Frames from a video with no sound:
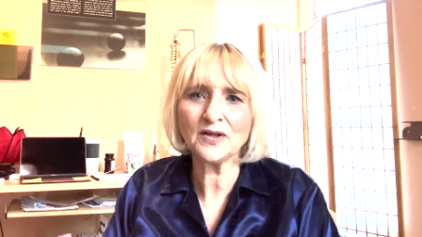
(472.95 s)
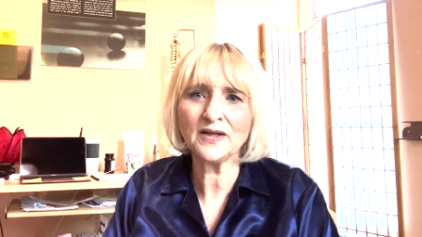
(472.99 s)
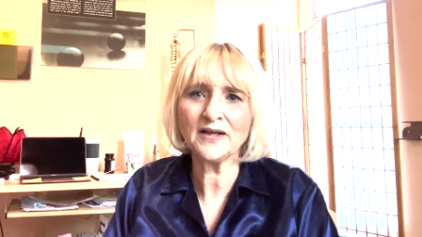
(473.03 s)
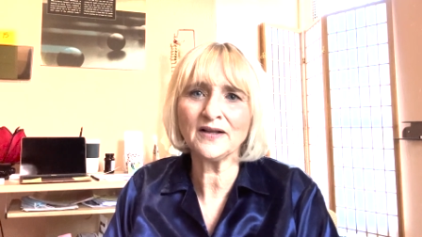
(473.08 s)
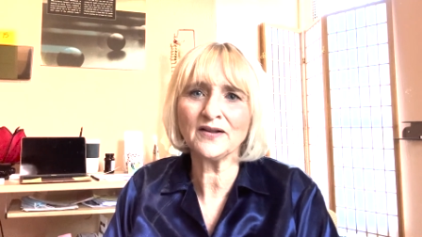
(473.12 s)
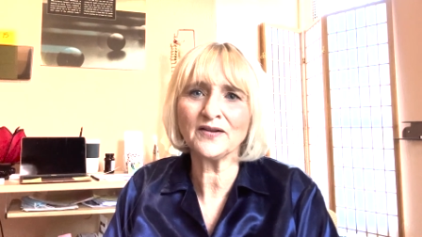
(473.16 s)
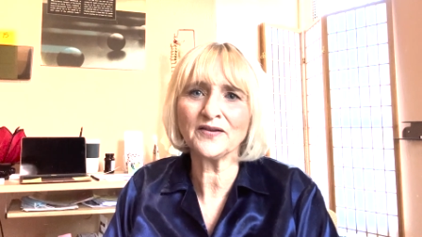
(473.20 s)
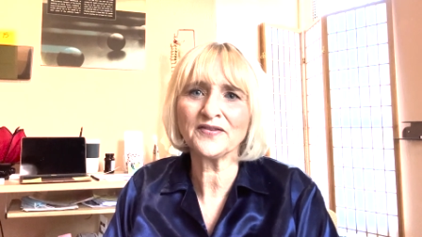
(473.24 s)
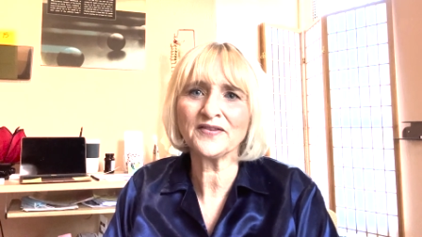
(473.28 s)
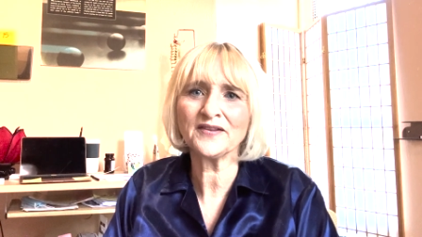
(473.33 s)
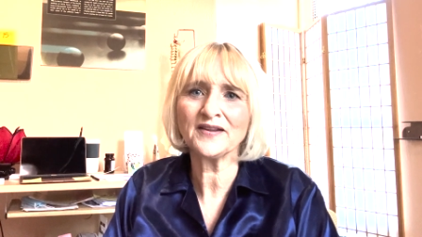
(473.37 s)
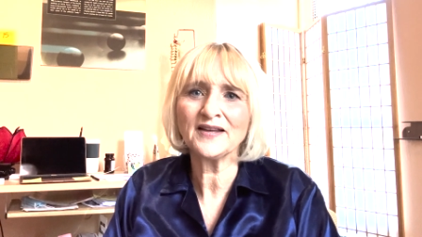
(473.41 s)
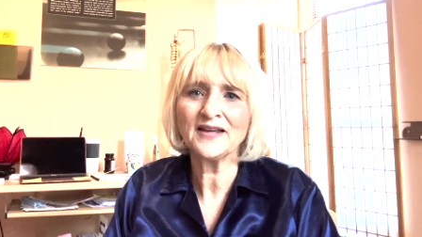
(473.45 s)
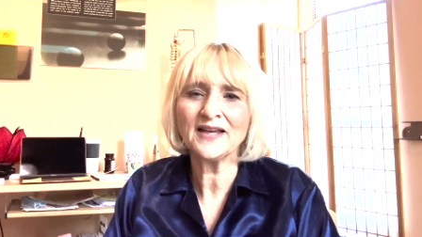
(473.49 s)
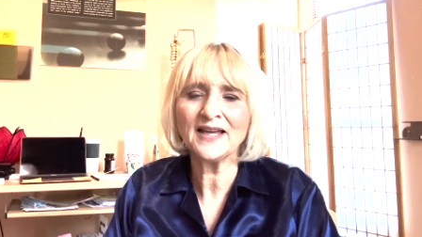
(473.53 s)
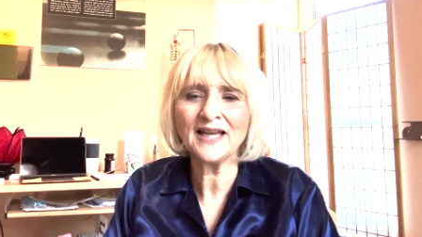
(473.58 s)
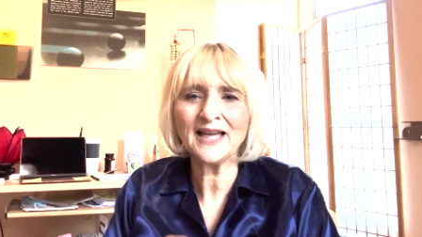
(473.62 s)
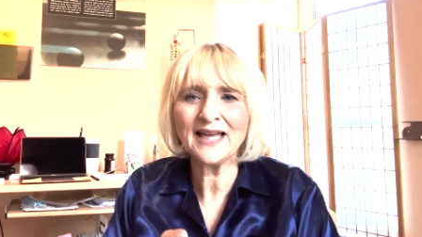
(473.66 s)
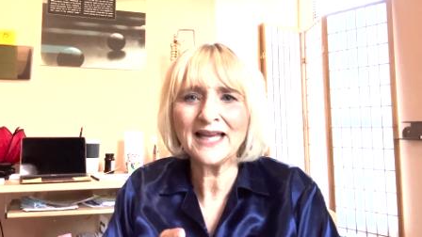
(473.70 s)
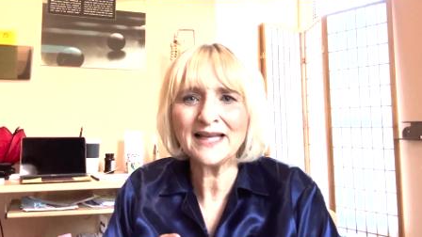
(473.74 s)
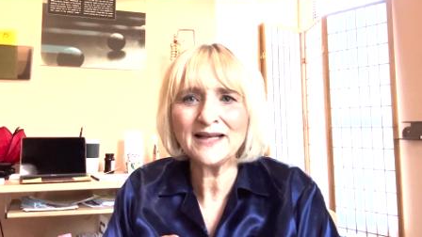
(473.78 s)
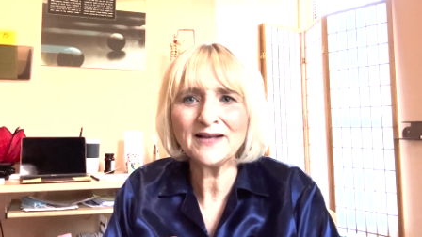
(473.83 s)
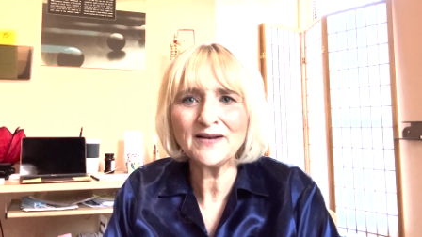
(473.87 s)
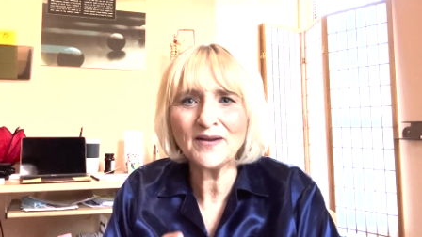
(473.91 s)
health,
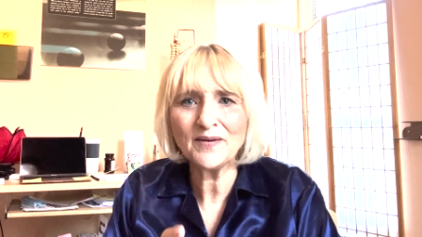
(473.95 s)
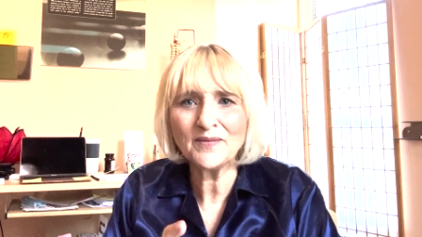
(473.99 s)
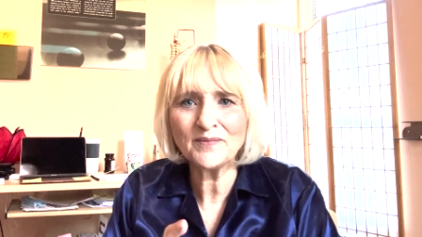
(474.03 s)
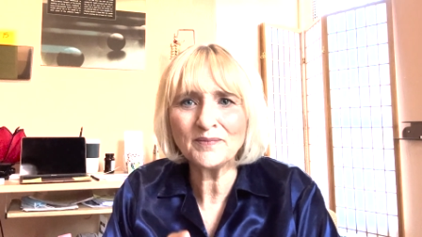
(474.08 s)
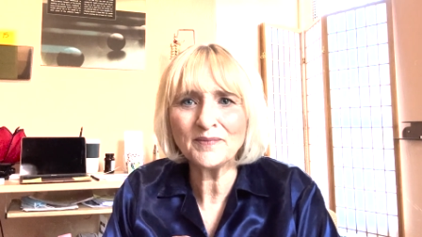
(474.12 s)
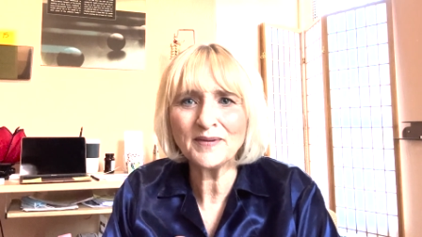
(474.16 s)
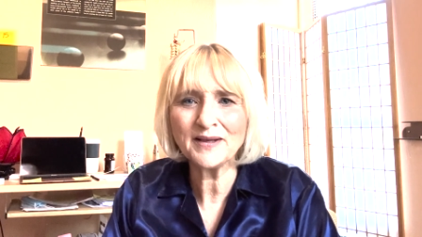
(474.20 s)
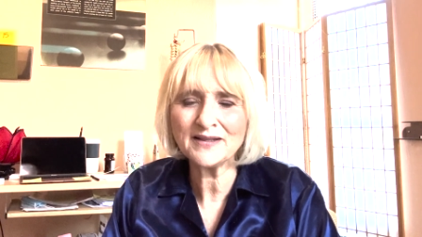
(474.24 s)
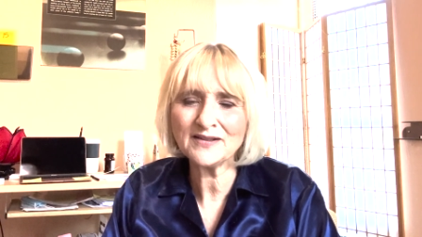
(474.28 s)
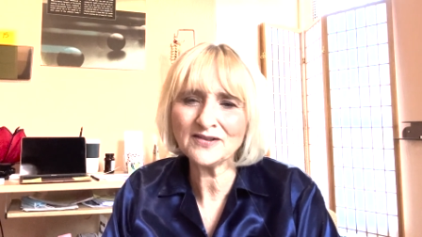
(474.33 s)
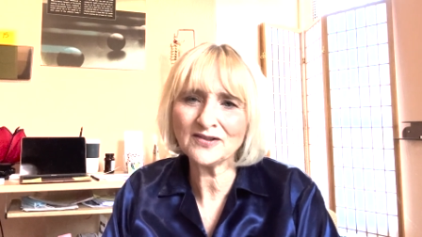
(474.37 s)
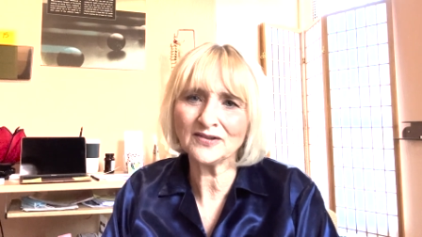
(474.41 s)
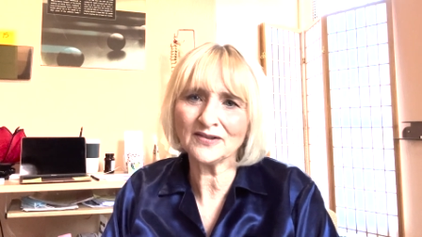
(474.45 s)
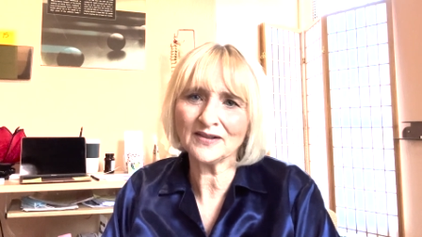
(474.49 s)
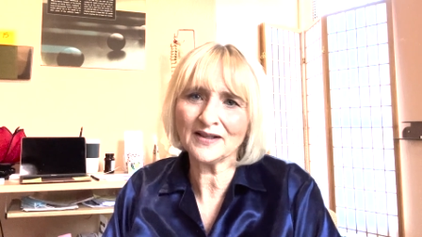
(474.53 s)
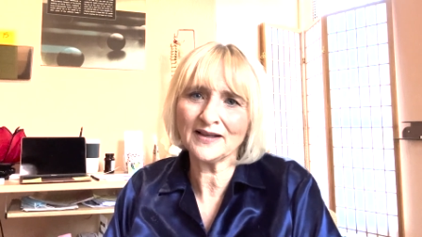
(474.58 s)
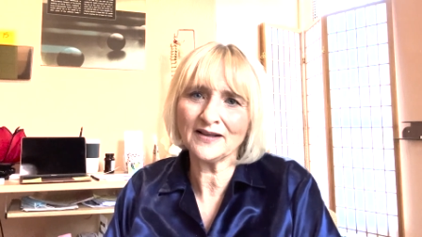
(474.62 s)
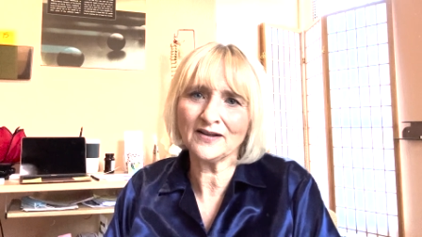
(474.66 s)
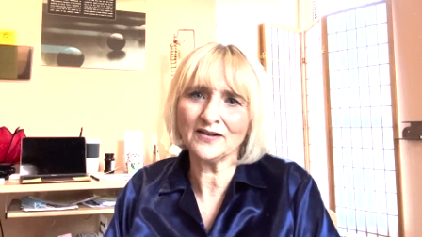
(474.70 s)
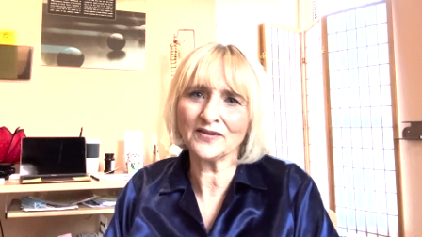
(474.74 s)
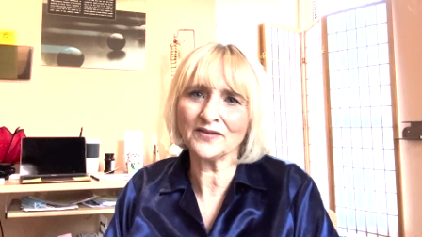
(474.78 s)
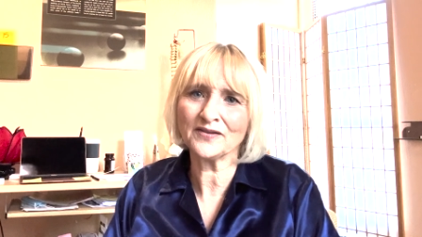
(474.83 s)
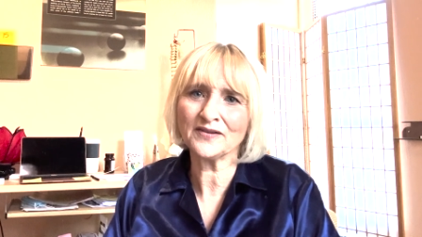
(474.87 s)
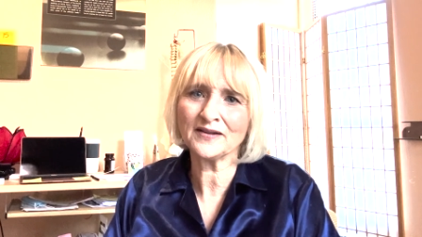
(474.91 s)
and mental
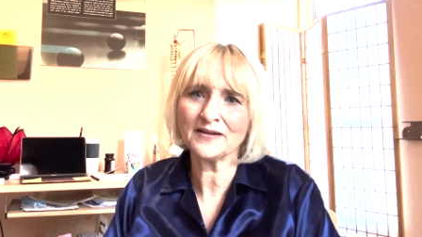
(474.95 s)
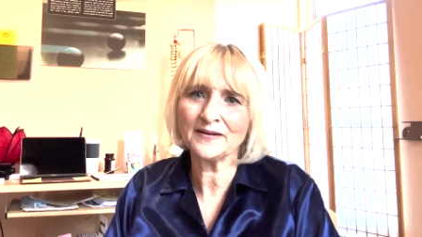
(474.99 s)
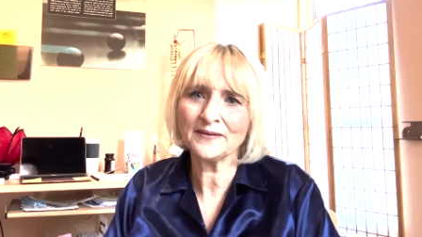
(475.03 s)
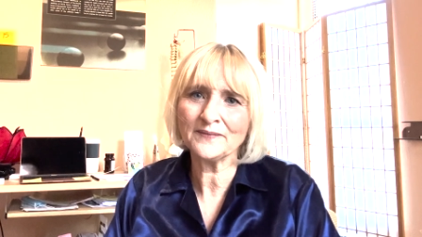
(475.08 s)
health.